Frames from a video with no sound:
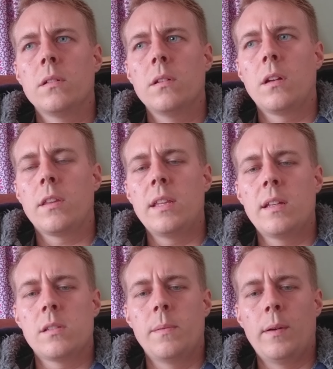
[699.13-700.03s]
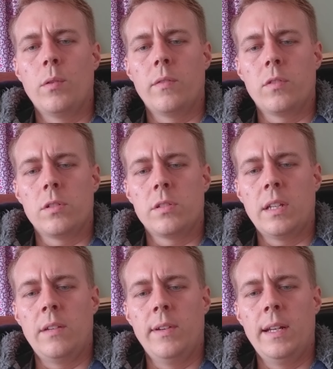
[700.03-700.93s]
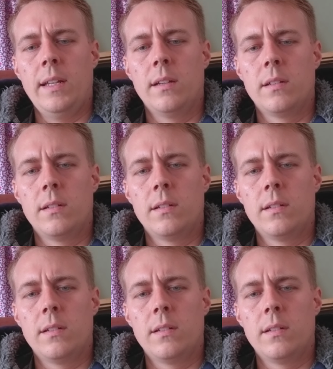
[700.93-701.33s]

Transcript: I think that's about what I've got to say, really.